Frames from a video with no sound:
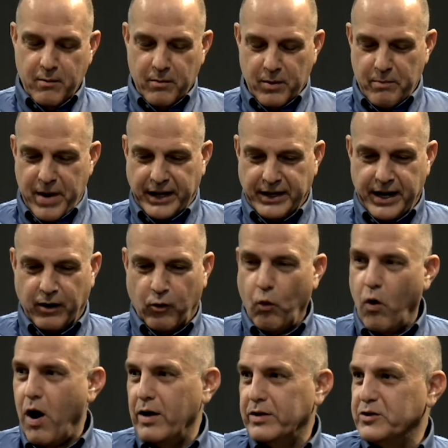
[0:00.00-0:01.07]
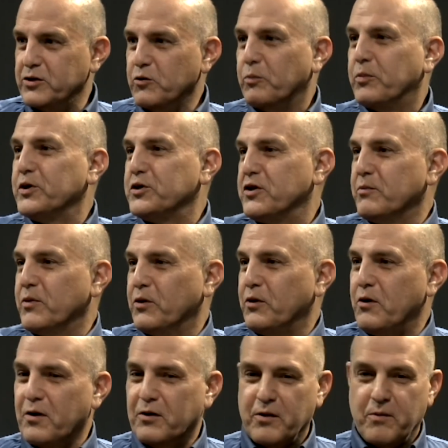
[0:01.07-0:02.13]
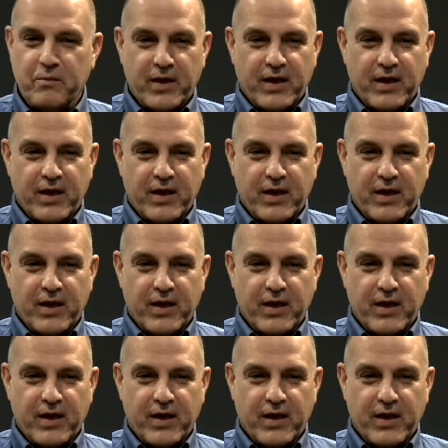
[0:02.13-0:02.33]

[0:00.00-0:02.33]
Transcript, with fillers: magnetic wands, and you would push them along them.